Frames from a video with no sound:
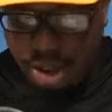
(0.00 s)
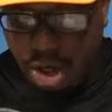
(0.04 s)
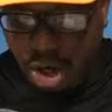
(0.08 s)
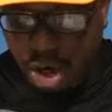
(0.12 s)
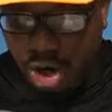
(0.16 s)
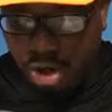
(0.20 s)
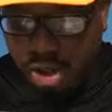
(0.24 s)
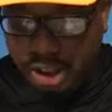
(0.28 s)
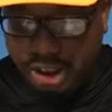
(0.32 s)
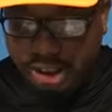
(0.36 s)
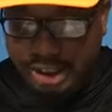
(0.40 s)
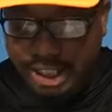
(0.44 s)

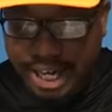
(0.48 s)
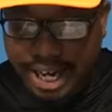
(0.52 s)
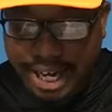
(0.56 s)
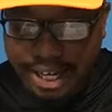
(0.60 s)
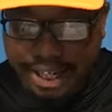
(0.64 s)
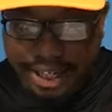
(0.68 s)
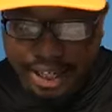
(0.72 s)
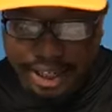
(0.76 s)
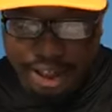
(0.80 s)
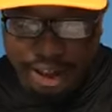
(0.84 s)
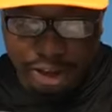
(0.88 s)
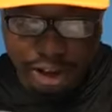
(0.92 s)

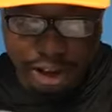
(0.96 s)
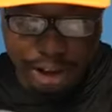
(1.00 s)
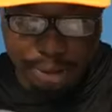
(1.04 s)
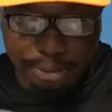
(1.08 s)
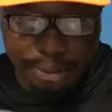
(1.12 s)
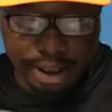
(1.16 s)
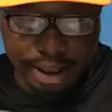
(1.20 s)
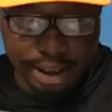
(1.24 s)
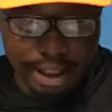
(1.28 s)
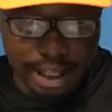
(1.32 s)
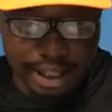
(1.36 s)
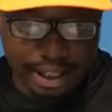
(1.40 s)
Okeechobee used to
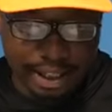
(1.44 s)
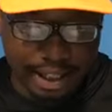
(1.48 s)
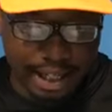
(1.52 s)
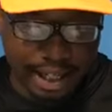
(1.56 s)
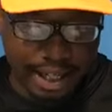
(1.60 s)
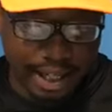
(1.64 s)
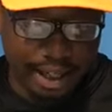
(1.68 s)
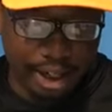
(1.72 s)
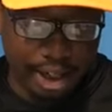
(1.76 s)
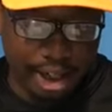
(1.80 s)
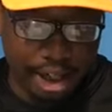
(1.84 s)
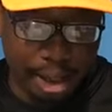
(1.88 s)
be like
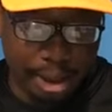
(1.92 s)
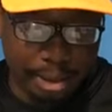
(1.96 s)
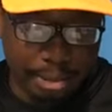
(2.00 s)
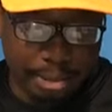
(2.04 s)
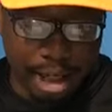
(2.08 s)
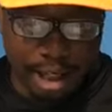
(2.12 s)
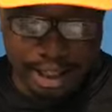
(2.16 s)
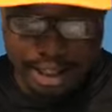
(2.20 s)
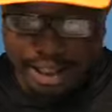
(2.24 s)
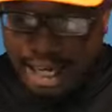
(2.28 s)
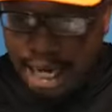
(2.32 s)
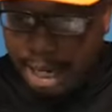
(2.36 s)

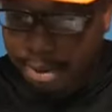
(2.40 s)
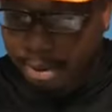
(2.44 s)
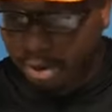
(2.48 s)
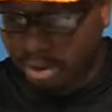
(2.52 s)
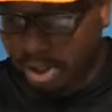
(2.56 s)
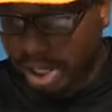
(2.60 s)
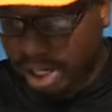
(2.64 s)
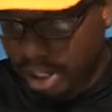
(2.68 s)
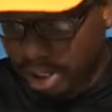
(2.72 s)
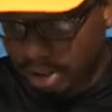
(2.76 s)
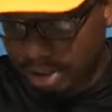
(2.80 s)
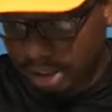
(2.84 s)
a
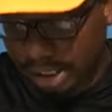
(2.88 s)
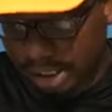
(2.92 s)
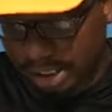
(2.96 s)
campground.